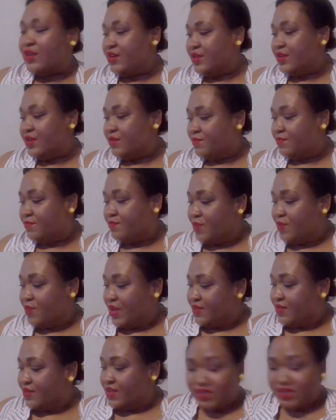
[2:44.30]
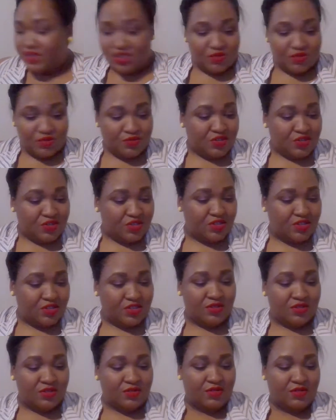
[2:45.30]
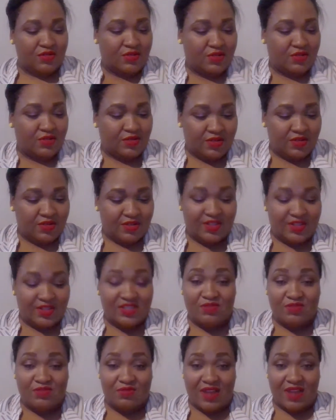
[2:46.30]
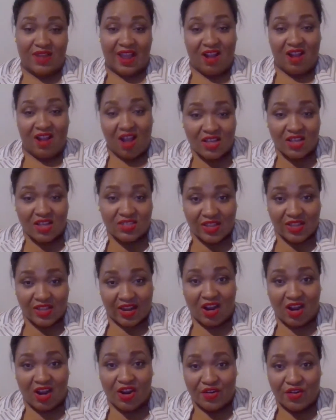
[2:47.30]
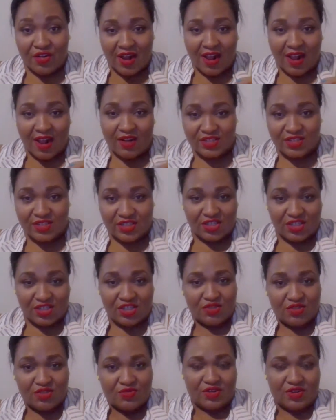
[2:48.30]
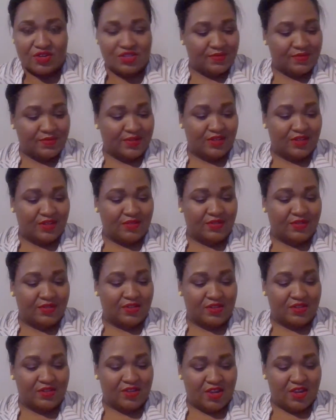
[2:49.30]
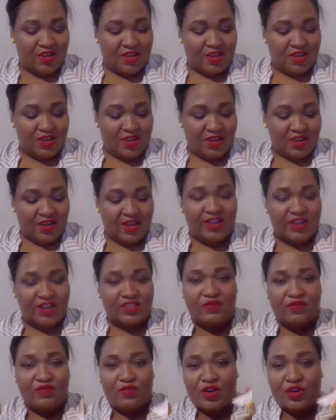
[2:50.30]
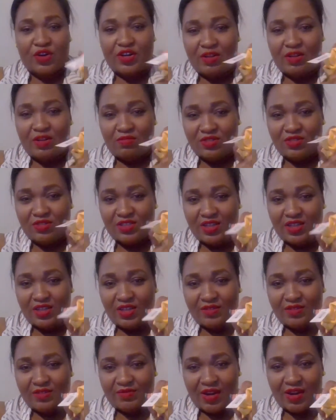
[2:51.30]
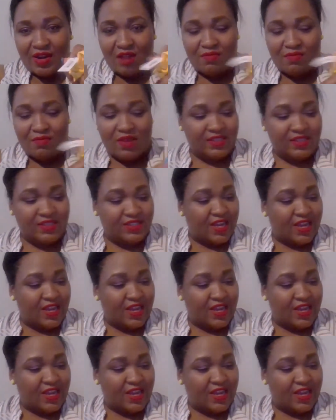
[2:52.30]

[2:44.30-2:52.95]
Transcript: bathing suits. This would like cost like $100 in stores, but and it's 40 double D. Got my size.